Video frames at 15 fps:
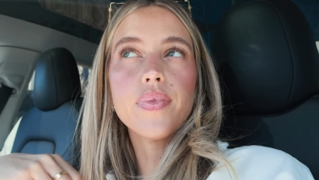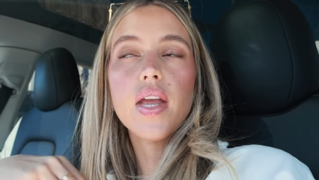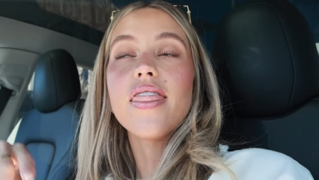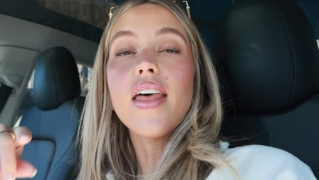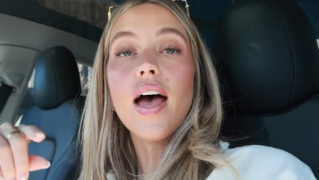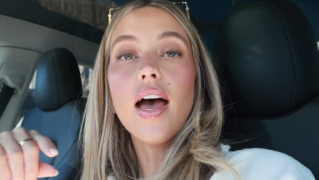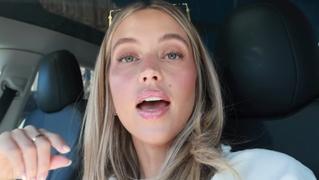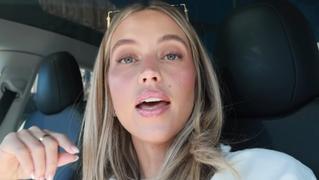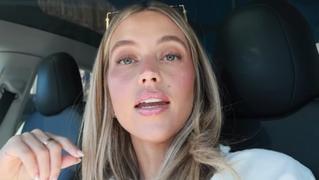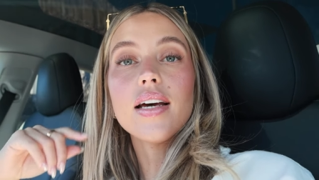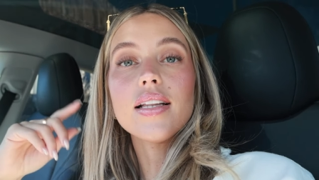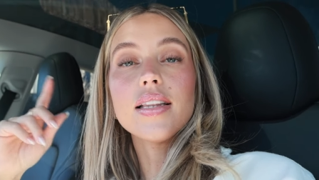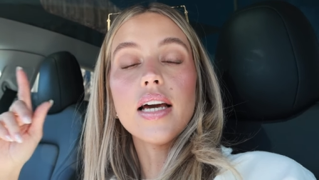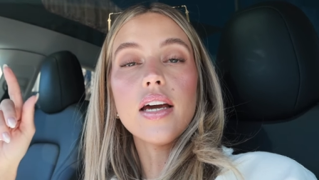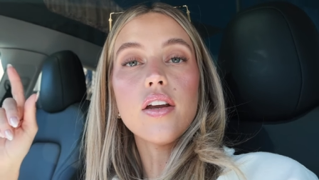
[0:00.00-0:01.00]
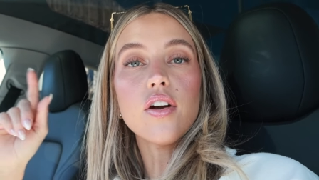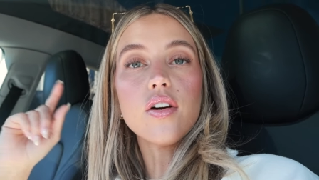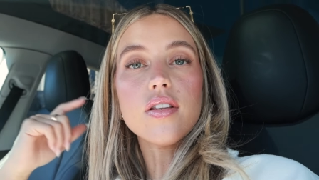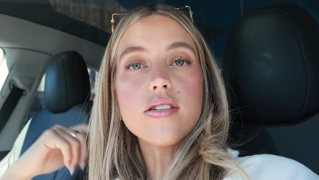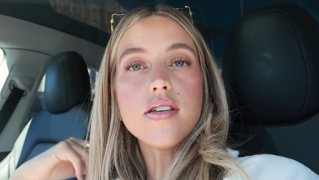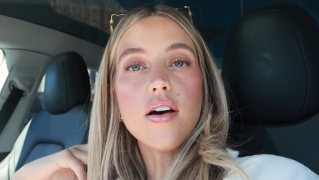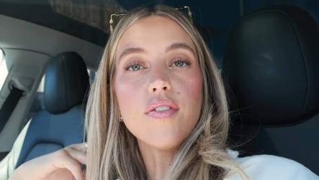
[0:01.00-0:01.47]
Then
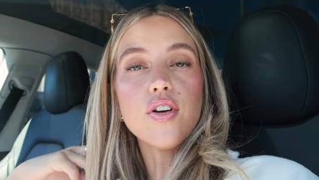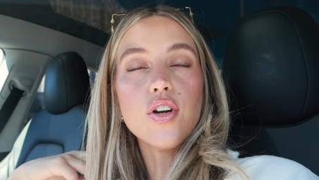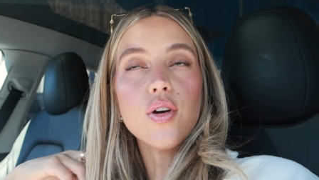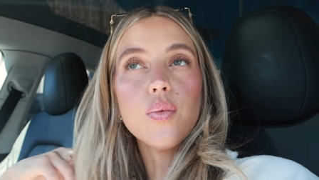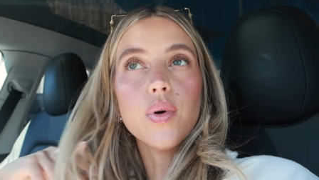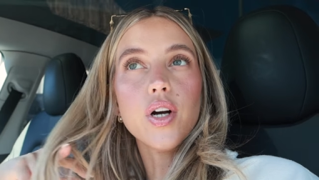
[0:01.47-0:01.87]
later this afternoon,